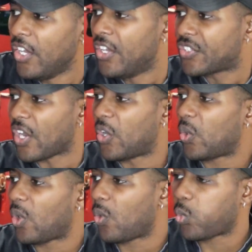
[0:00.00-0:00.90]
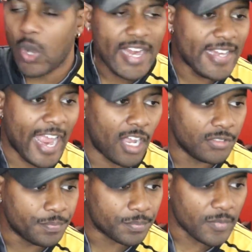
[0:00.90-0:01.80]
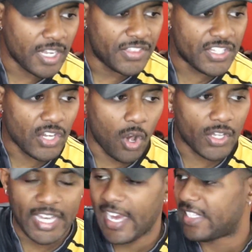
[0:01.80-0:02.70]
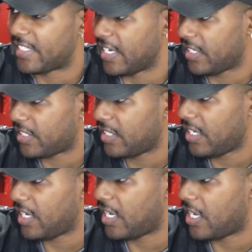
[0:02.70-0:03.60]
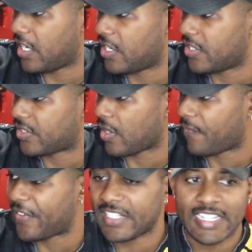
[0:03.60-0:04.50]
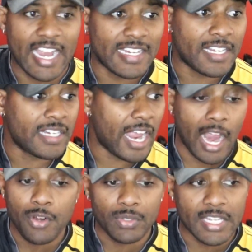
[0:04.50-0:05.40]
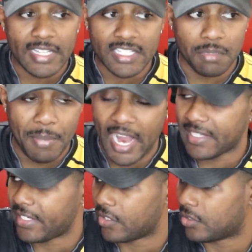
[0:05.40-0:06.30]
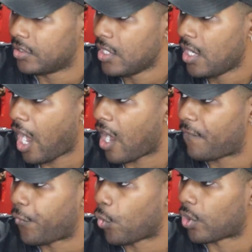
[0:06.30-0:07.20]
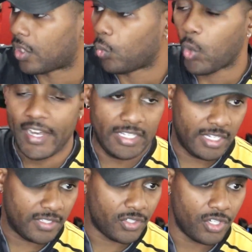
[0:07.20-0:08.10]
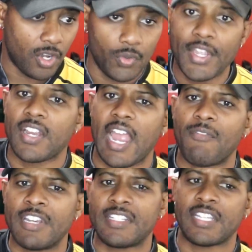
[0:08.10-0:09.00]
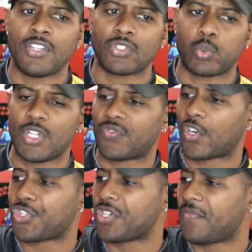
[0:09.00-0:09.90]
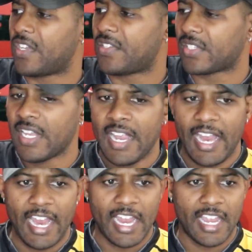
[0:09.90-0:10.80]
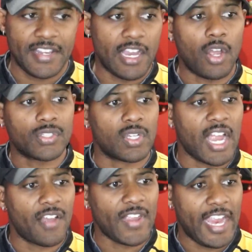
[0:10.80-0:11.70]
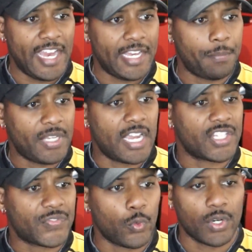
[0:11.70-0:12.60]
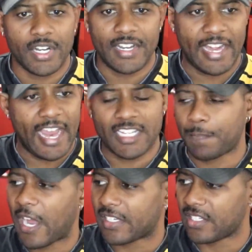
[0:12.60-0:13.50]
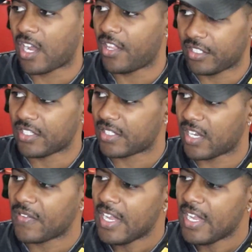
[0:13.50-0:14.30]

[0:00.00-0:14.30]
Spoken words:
So right now, this arcade stick is $59.99. I don't think that's a bad deal for what it is. You know, they have a Nintendo Switch version of this, and they also have a PS4 and Xbox and all that good stuff.